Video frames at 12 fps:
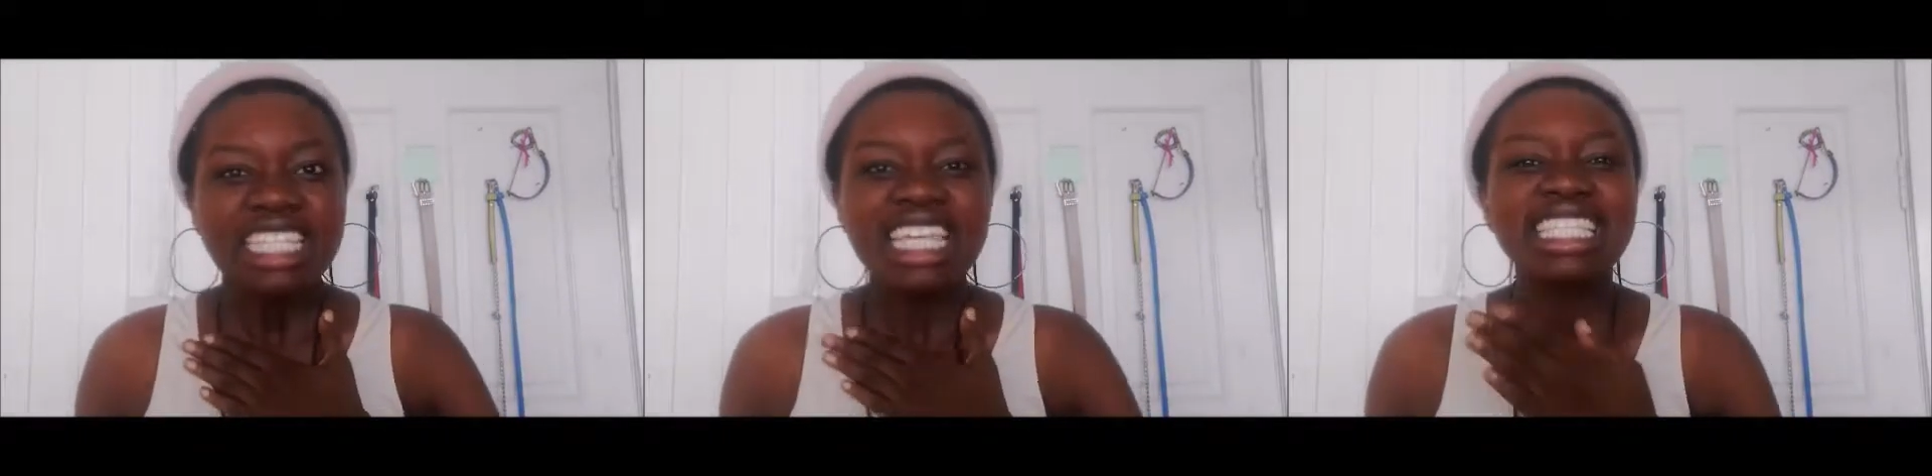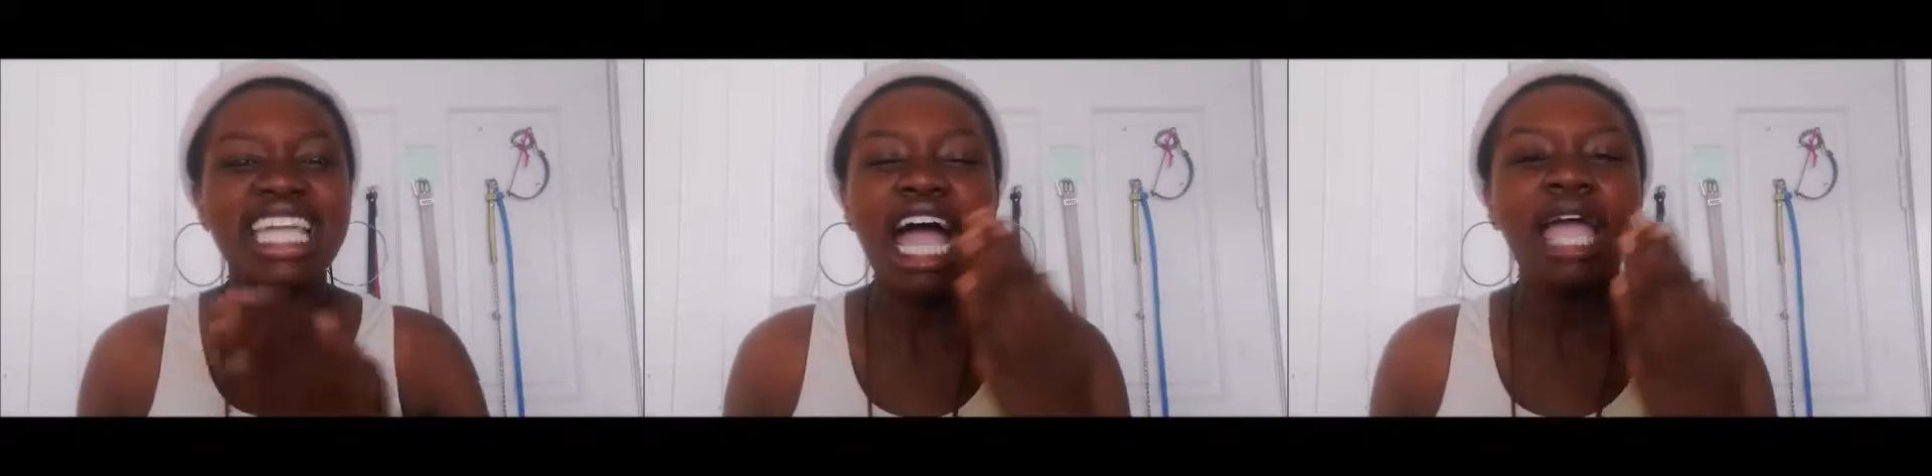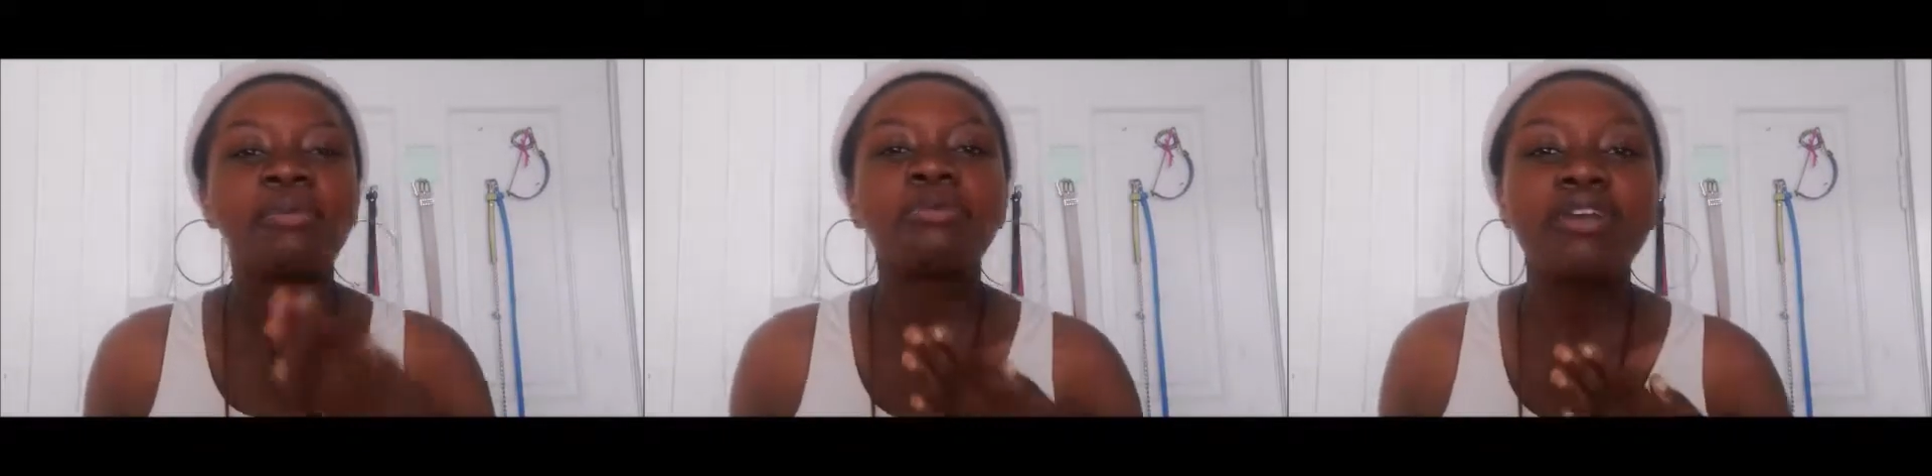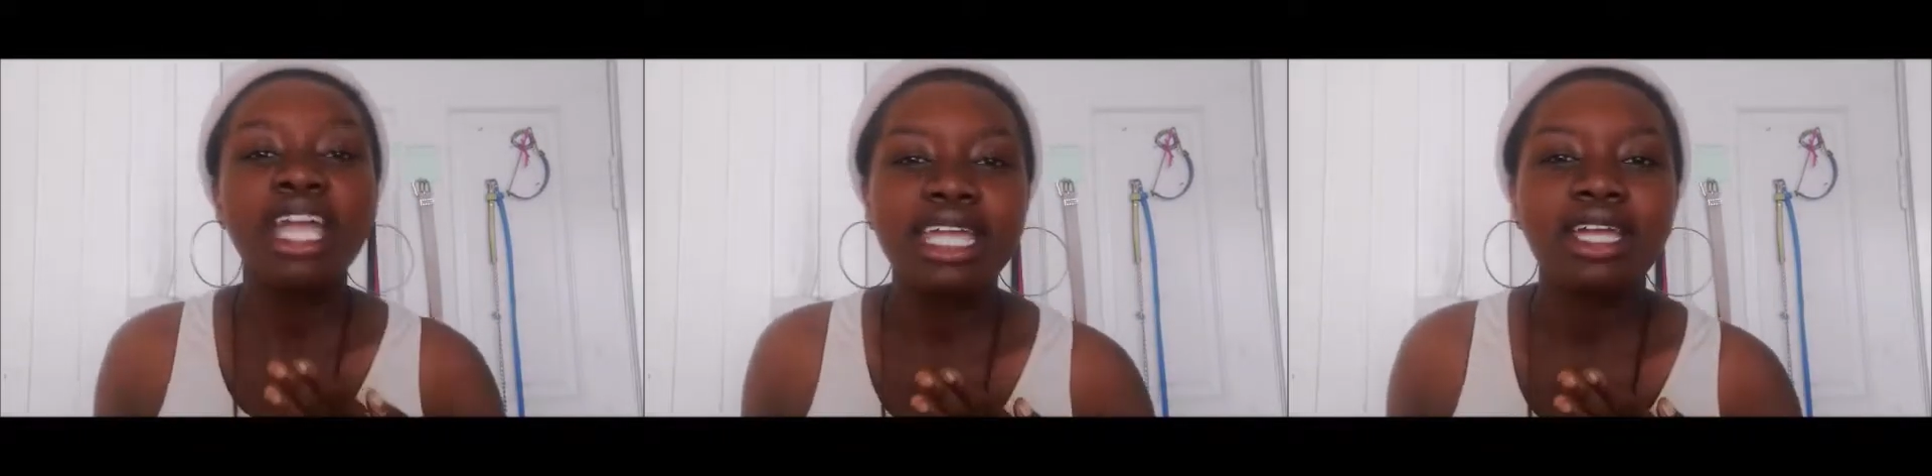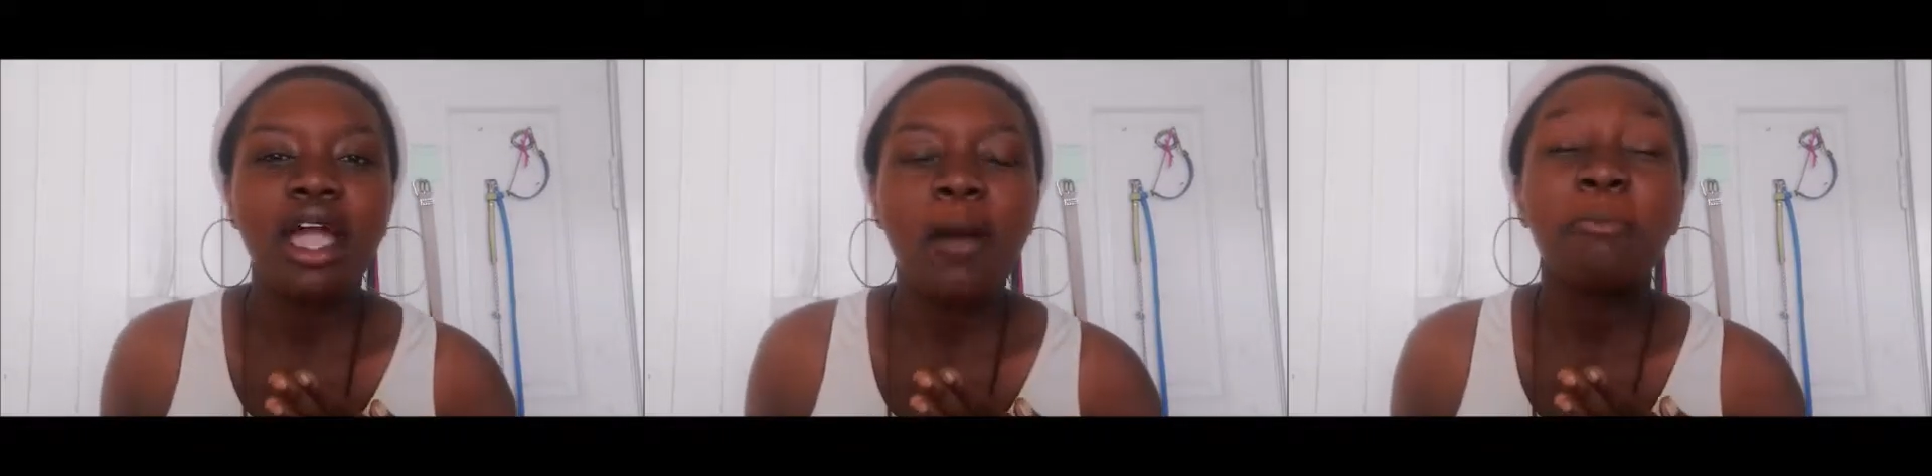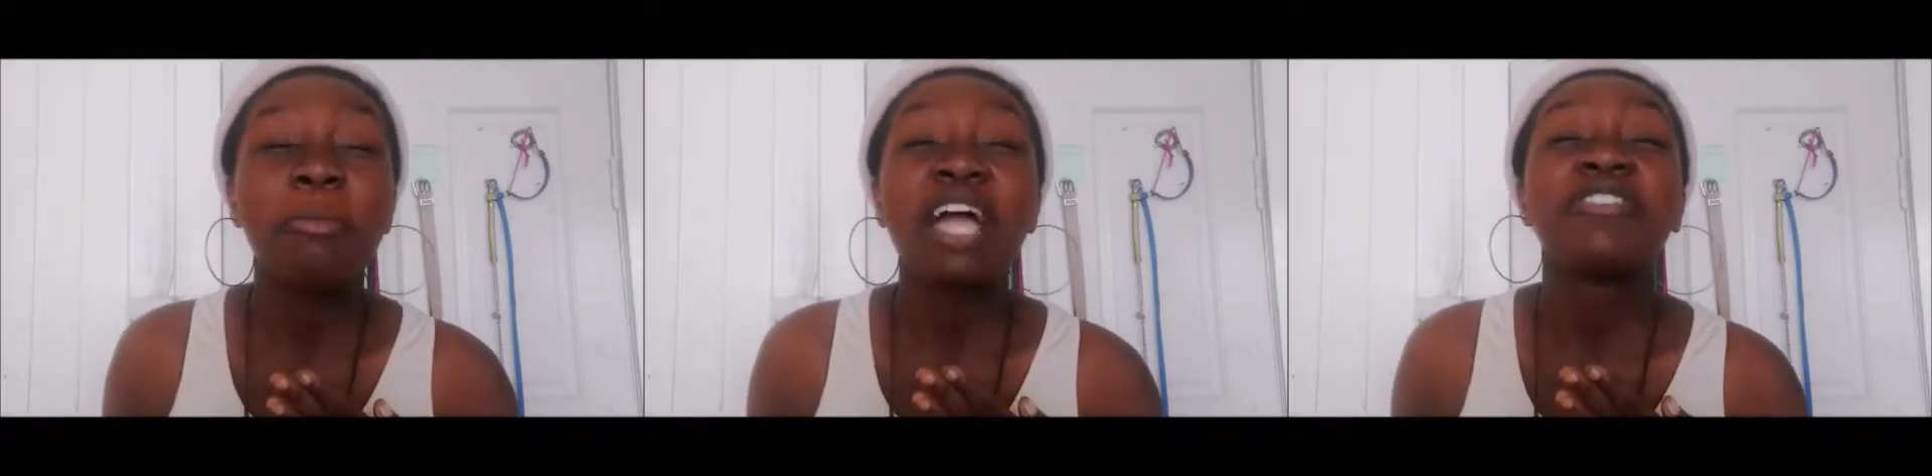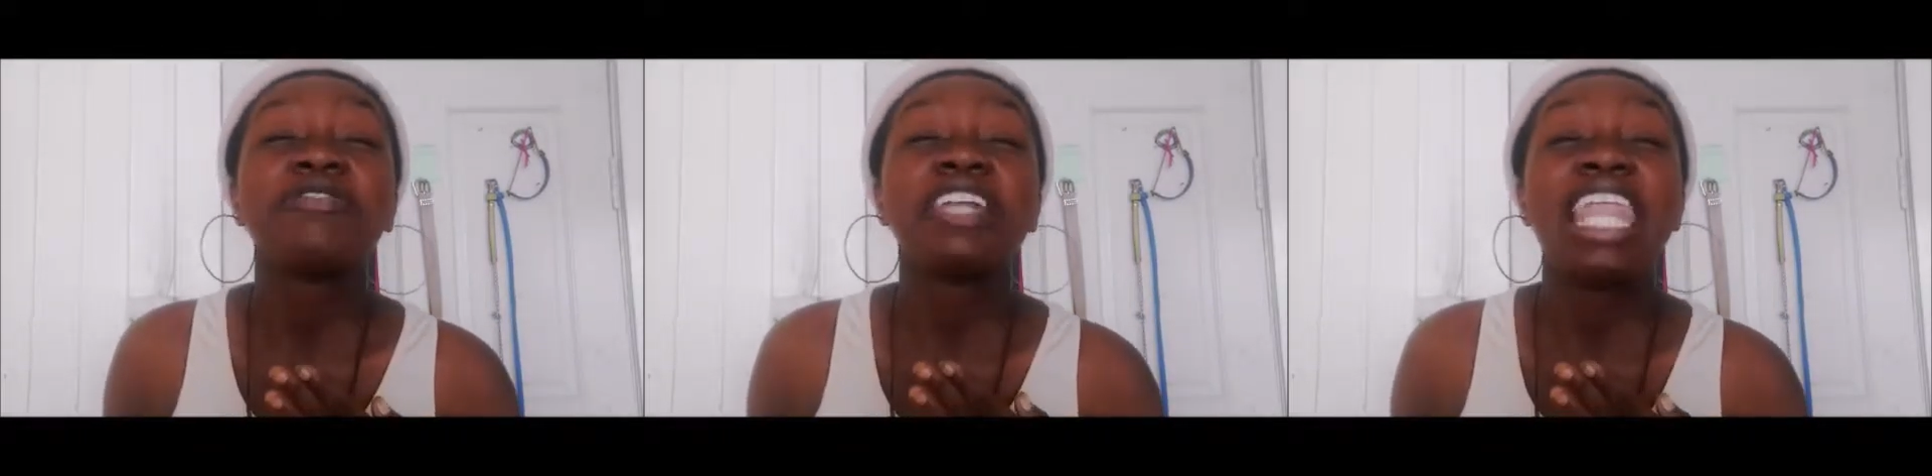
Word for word: did I bring my